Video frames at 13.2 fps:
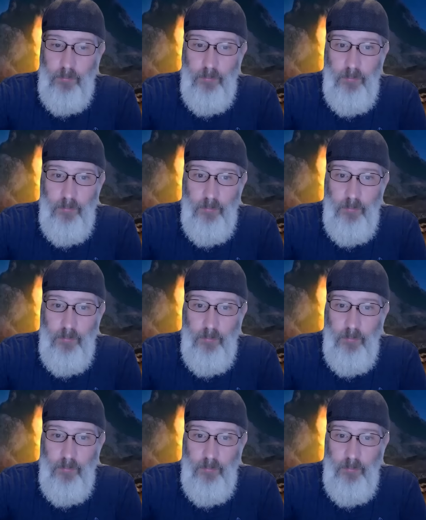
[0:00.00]

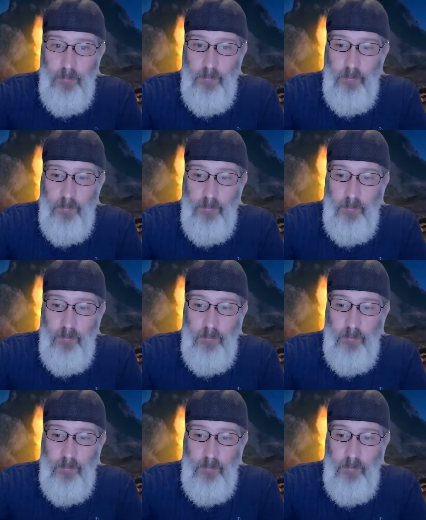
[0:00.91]

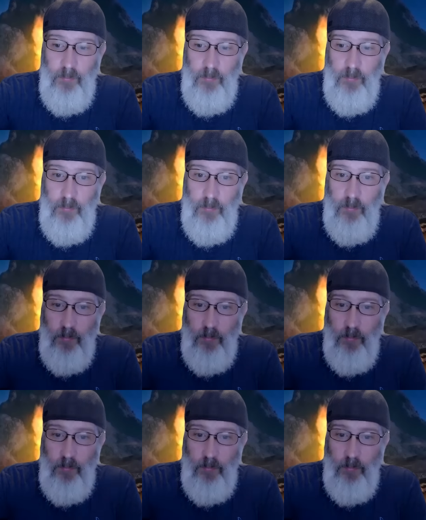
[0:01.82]
[no speech]